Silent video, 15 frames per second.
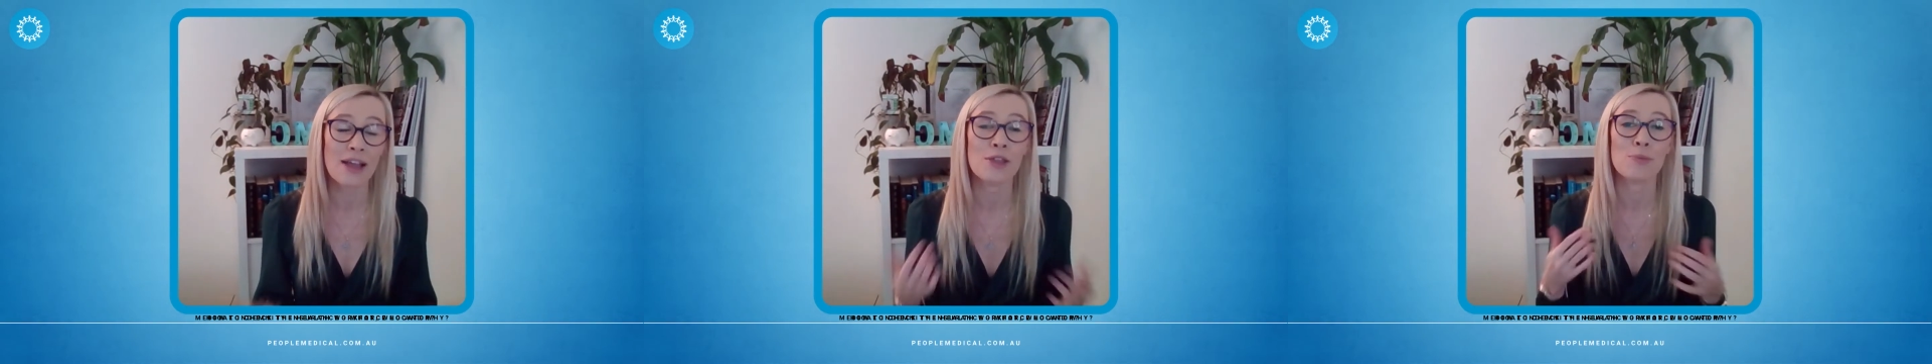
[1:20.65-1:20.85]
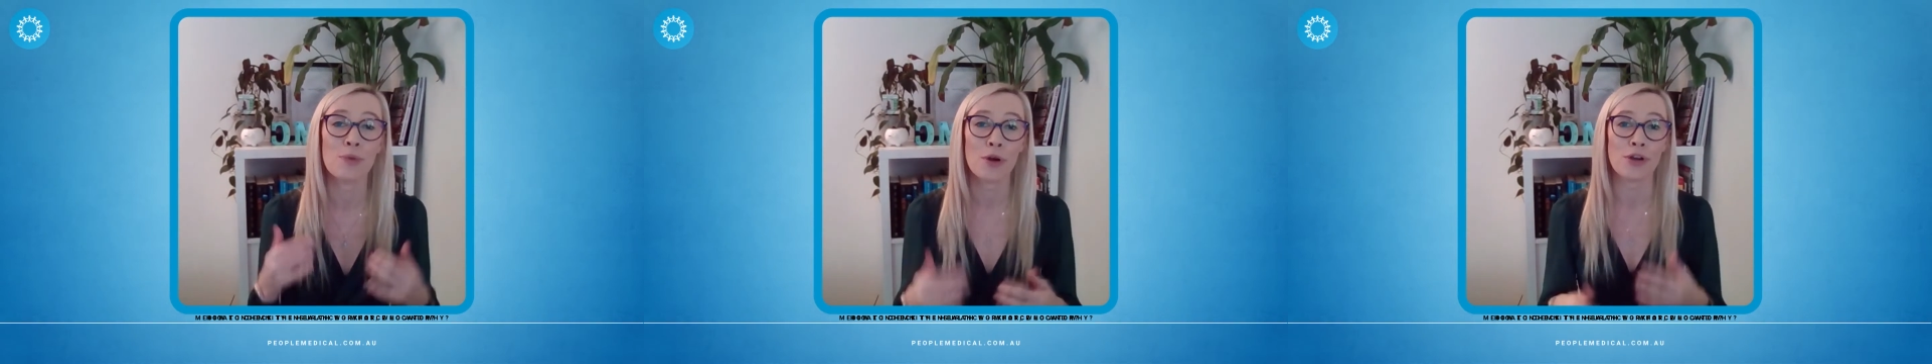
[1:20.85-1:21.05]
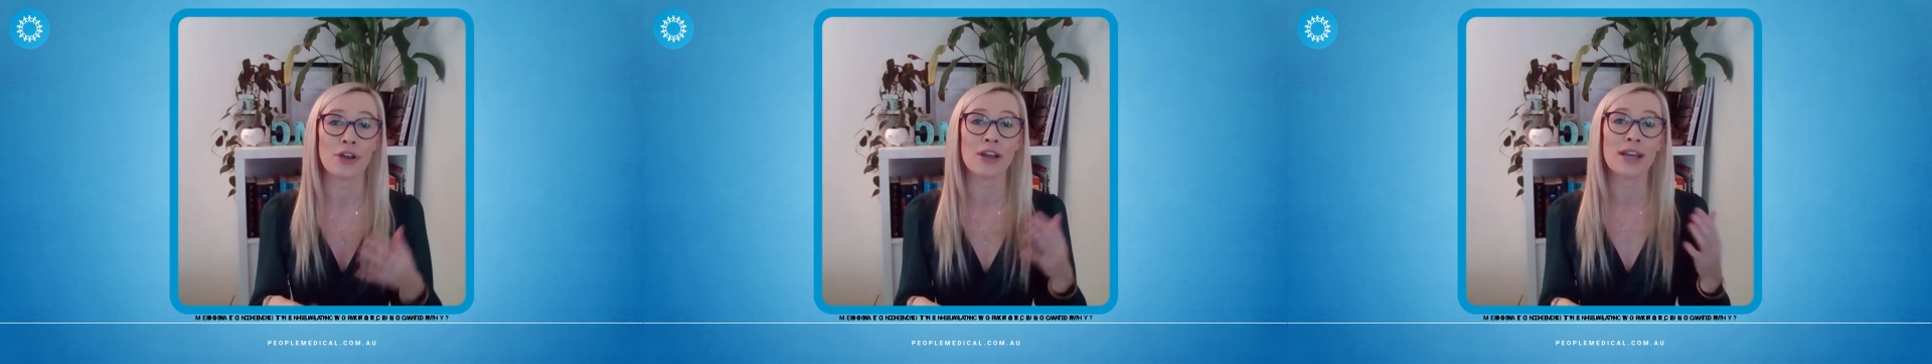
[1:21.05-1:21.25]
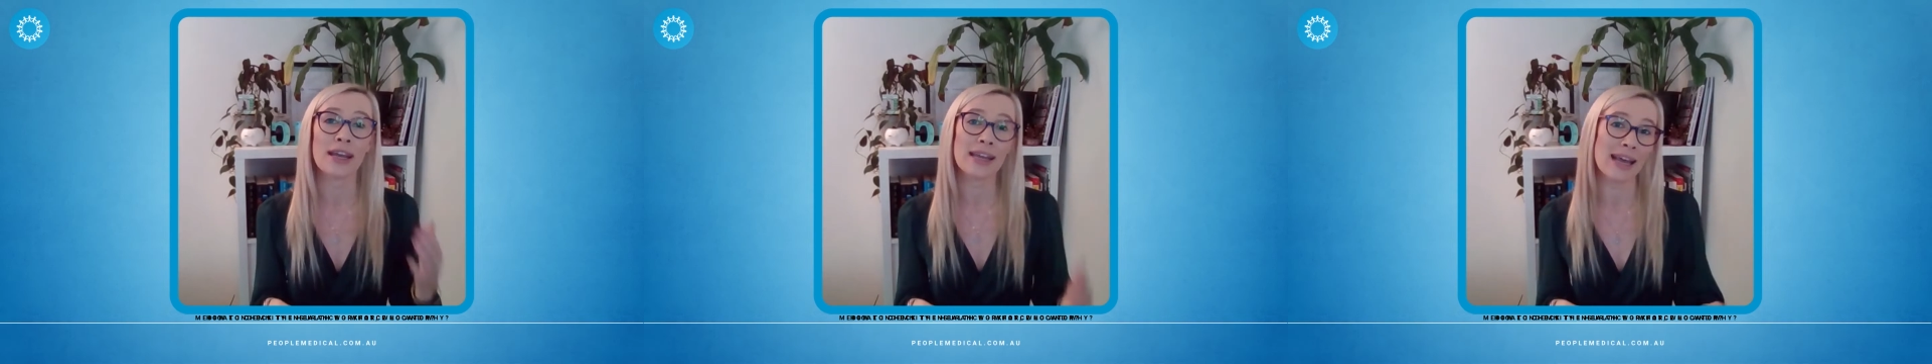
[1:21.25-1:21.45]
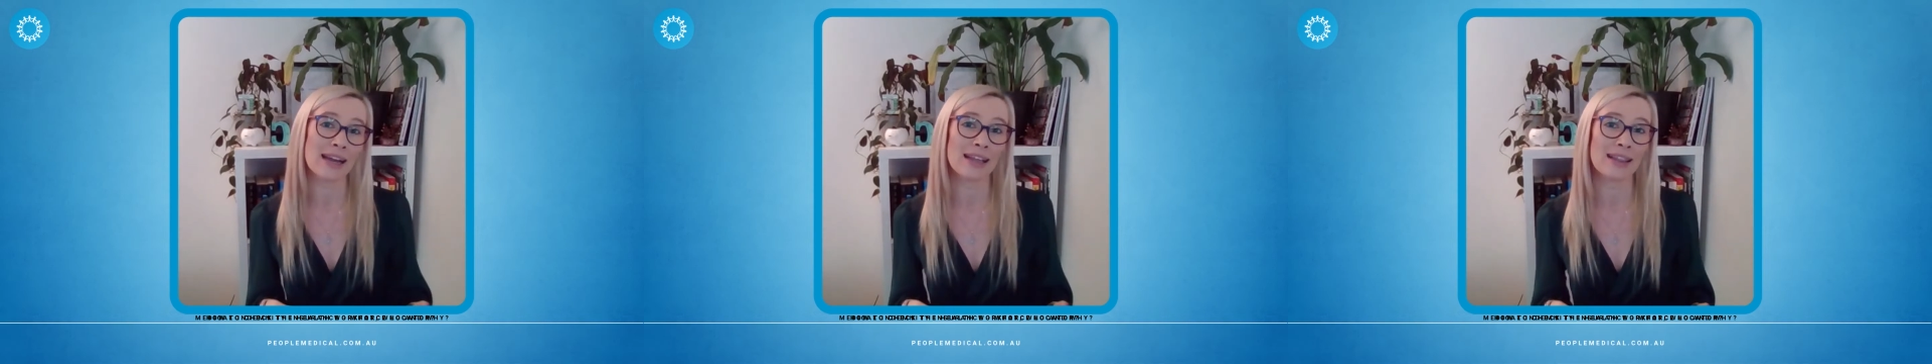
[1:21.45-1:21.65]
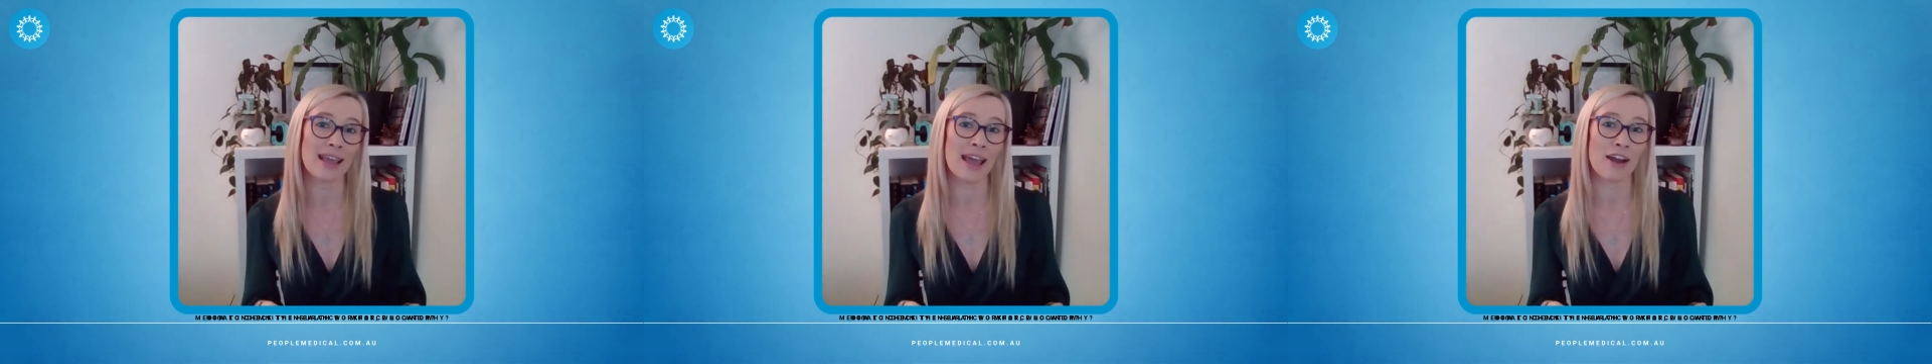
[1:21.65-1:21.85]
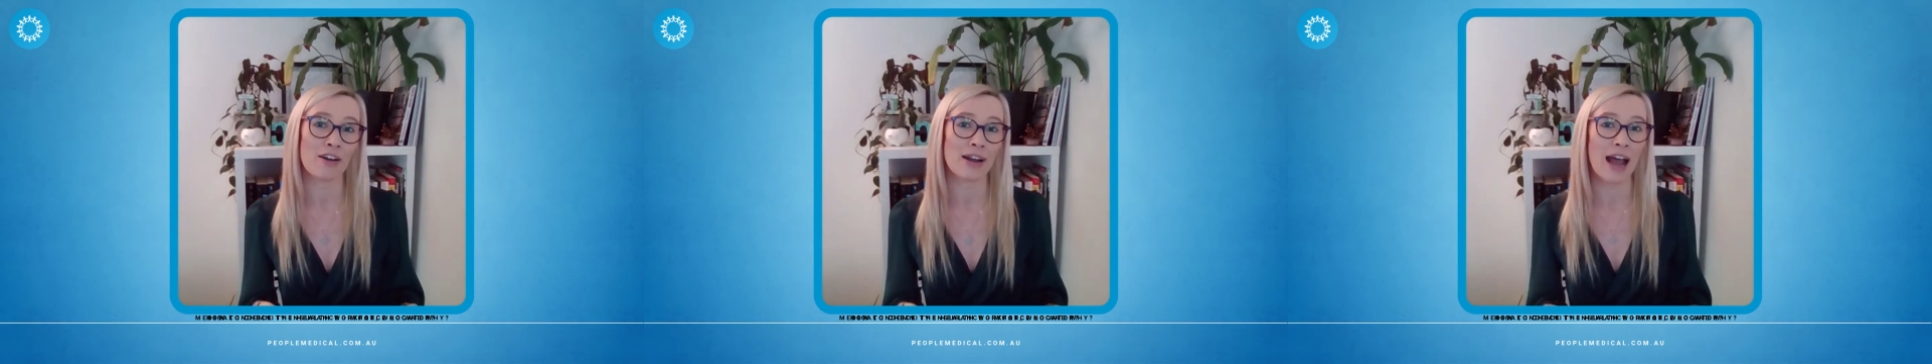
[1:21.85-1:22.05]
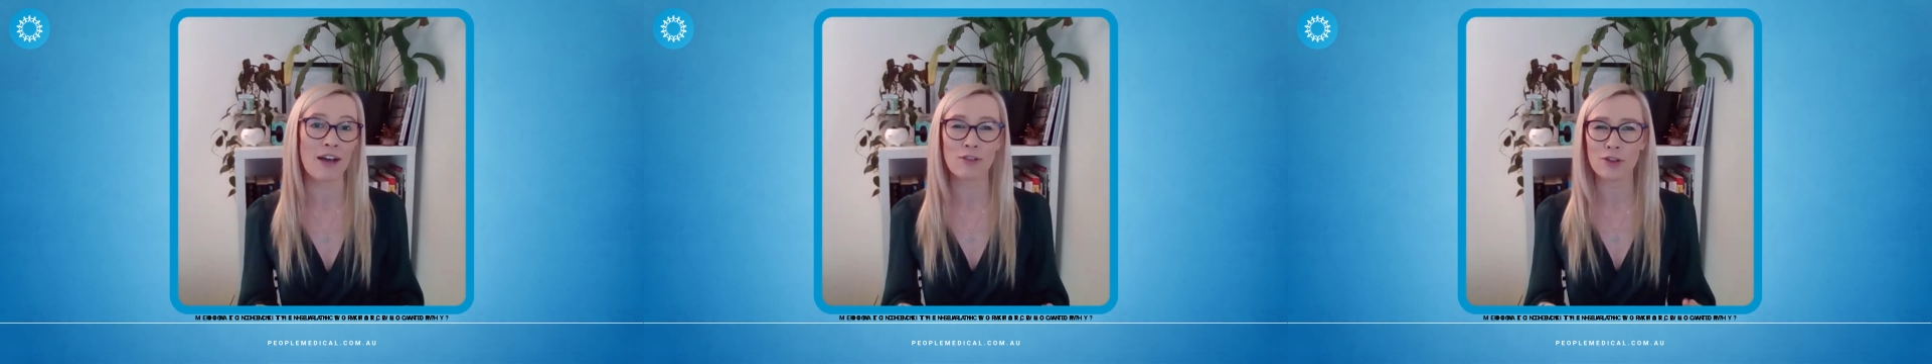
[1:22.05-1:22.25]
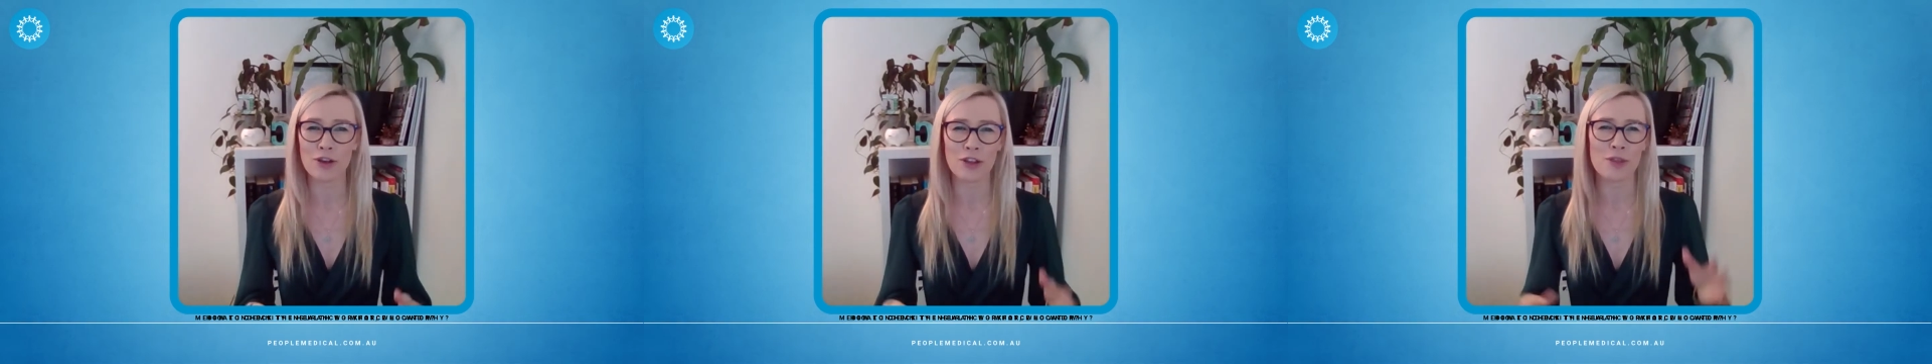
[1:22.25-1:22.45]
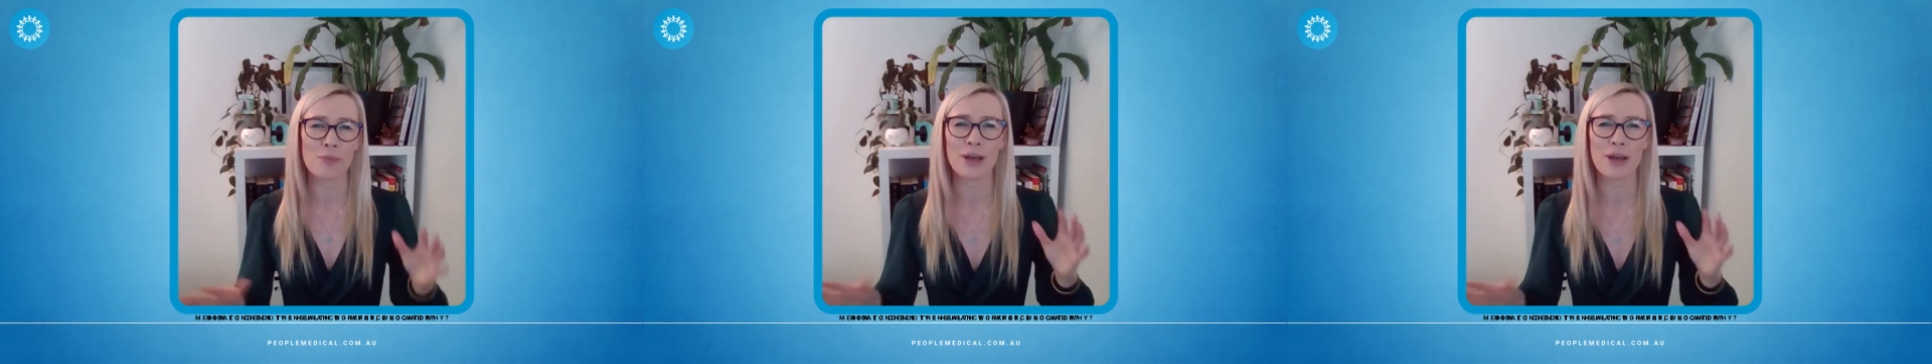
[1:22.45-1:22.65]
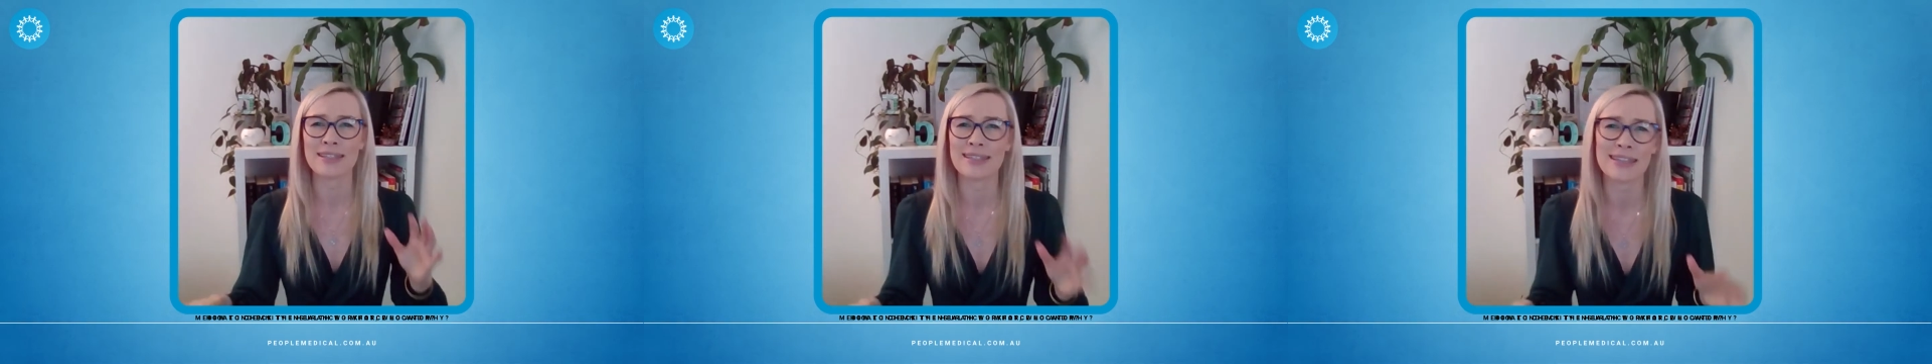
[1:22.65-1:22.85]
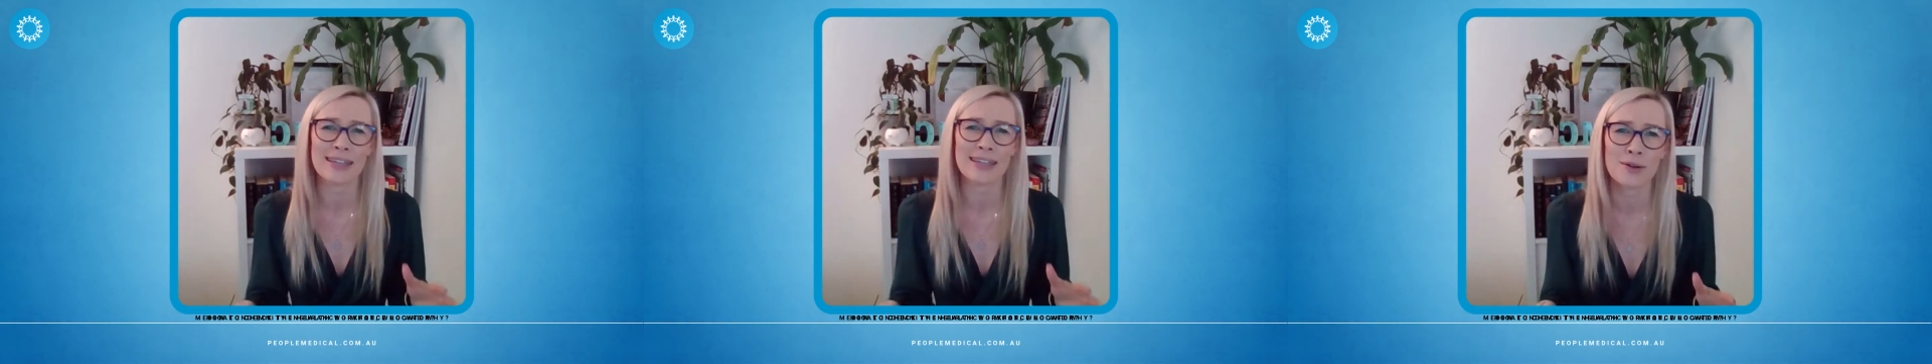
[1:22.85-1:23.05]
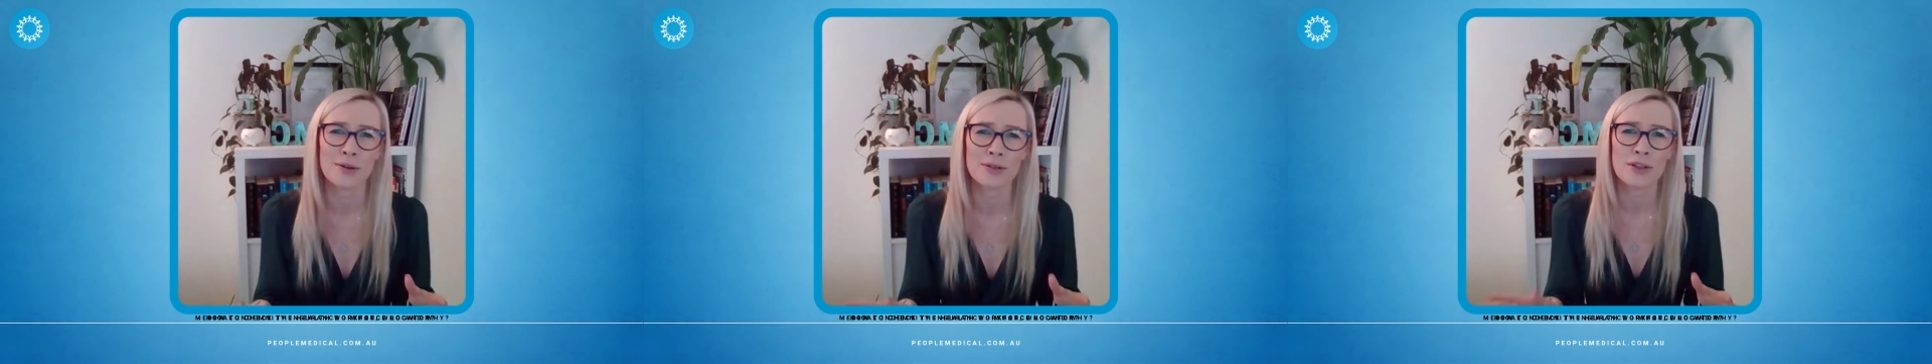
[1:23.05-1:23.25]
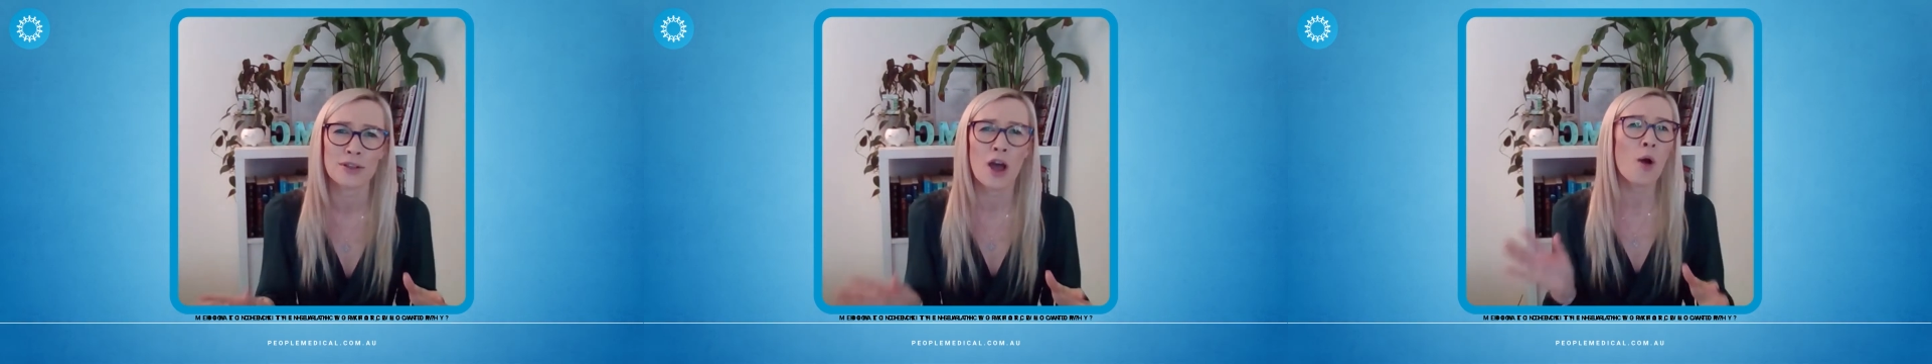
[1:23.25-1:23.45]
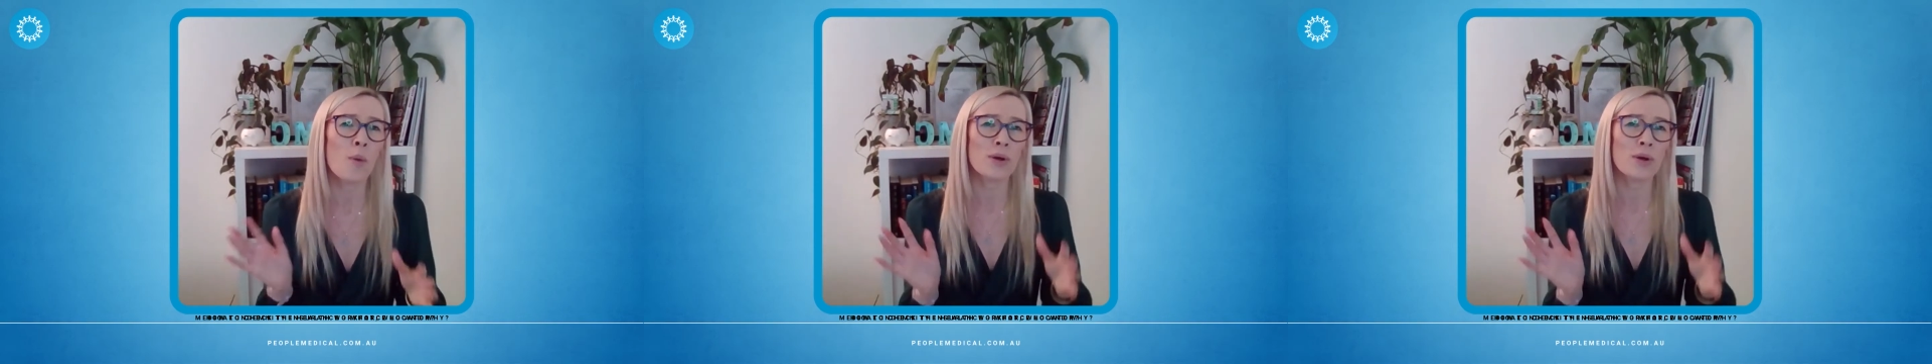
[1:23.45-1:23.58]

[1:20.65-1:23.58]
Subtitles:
and the broker can get in there and have a look at the best deals,